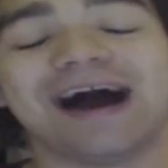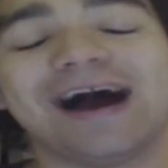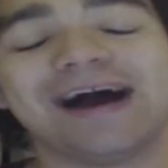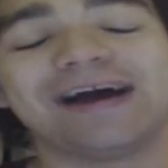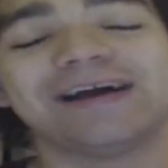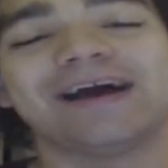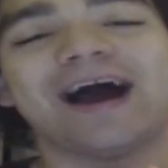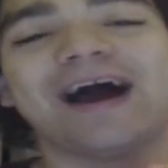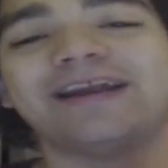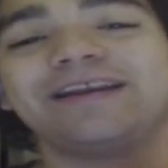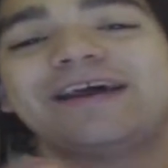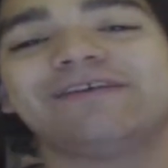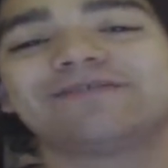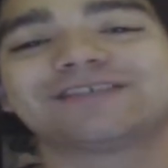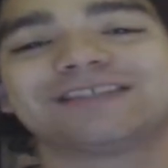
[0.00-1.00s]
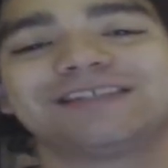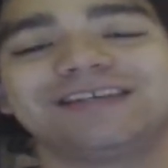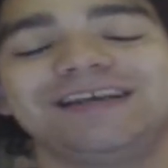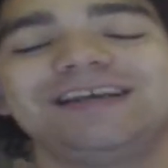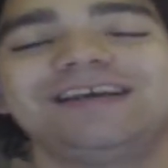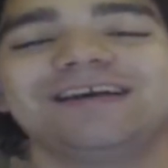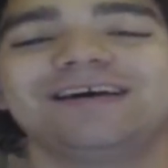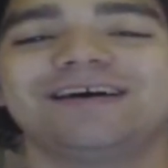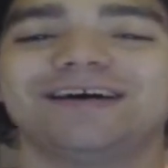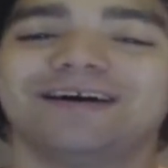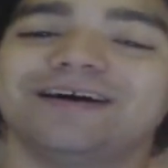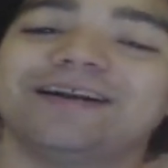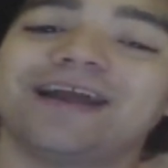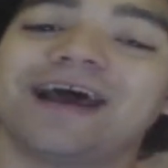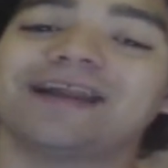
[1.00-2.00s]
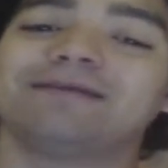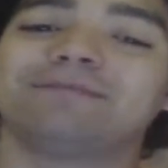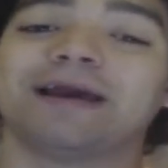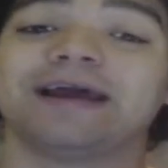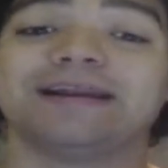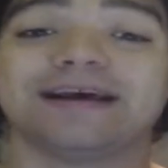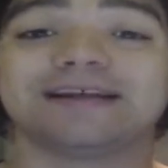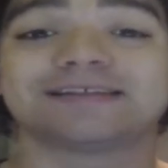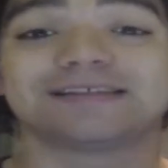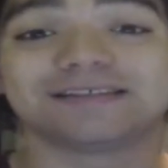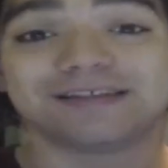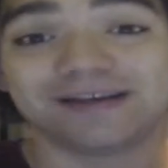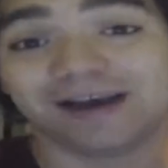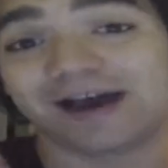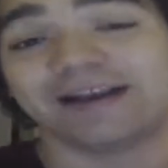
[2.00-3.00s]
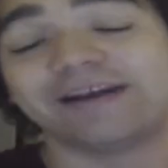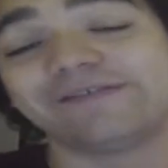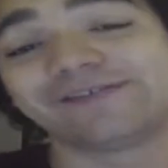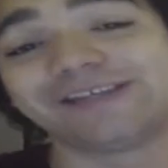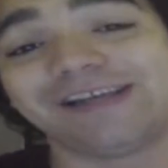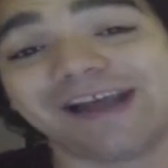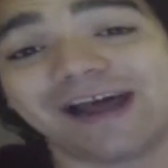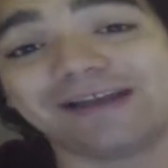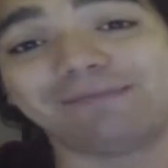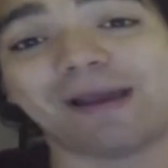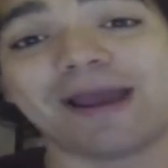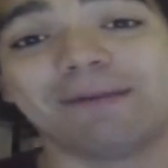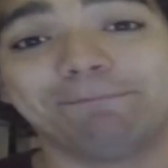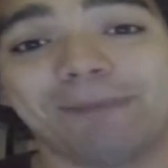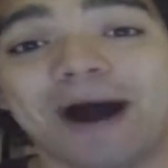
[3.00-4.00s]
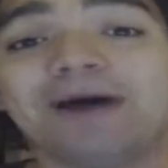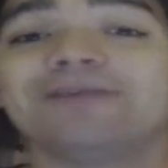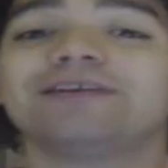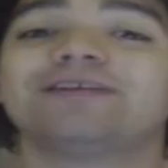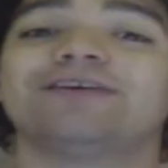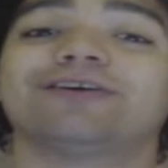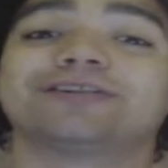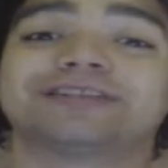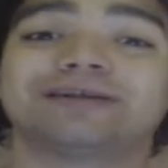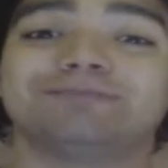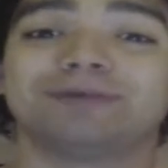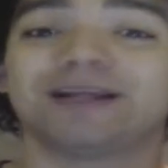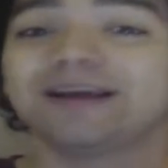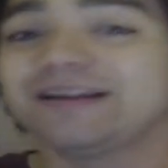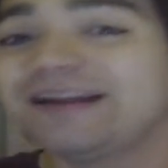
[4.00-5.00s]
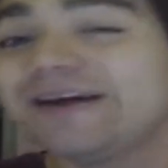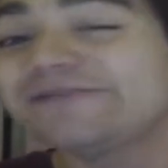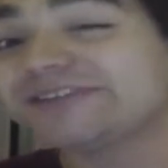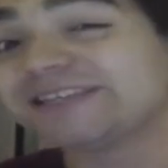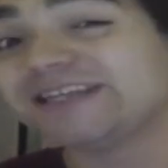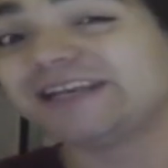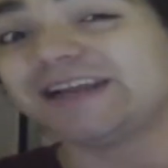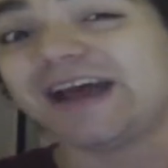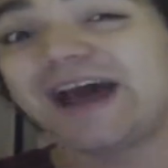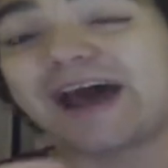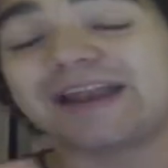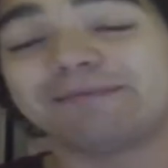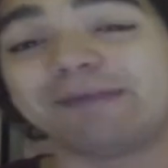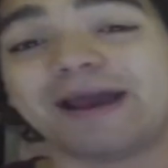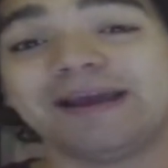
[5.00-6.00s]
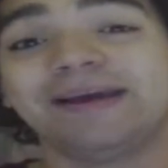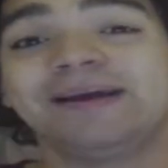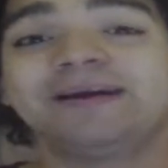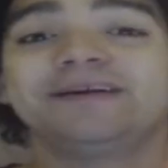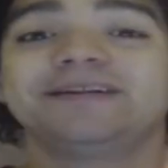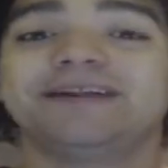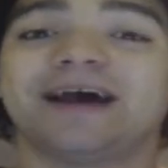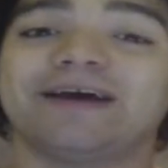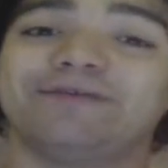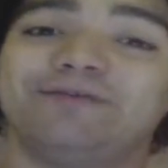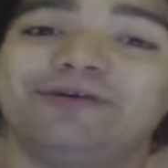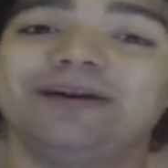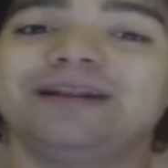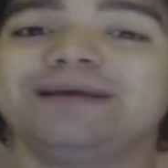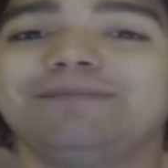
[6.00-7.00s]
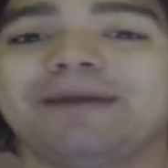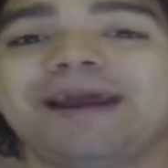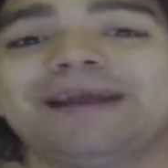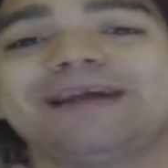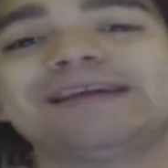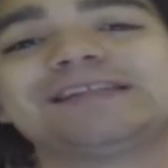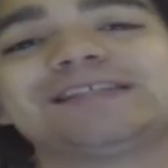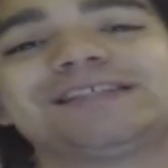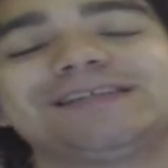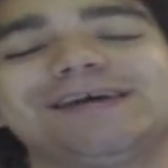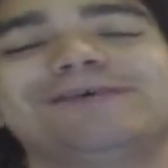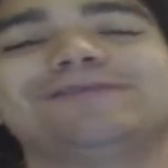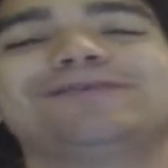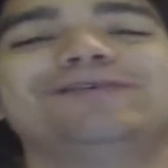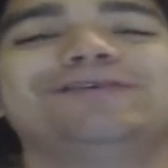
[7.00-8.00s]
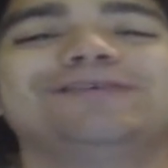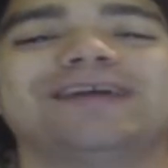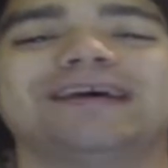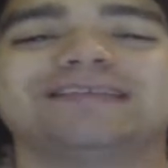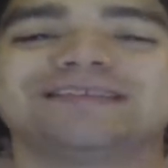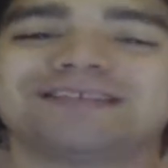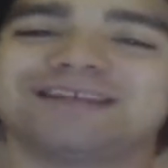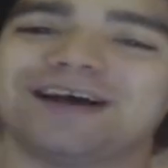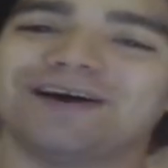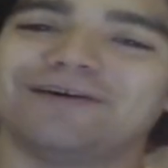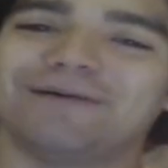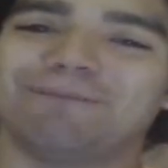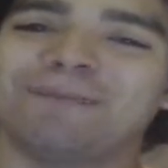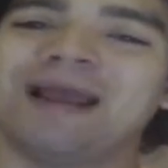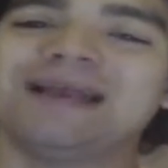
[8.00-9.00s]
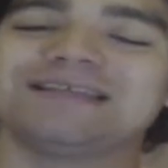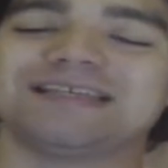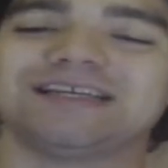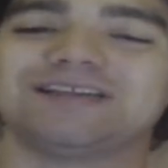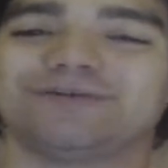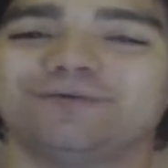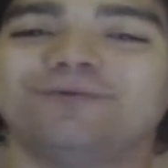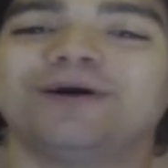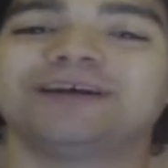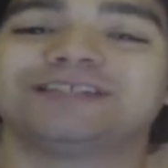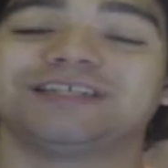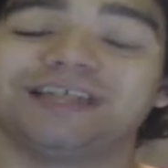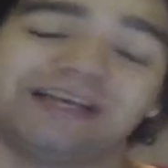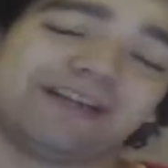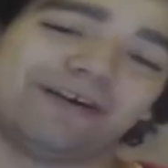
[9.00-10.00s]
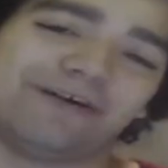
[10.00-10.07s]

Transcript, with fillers: I I never see an anime that's I never see an anime about a doctor, but I never see an anime that really make it so good and so amazing to watch it.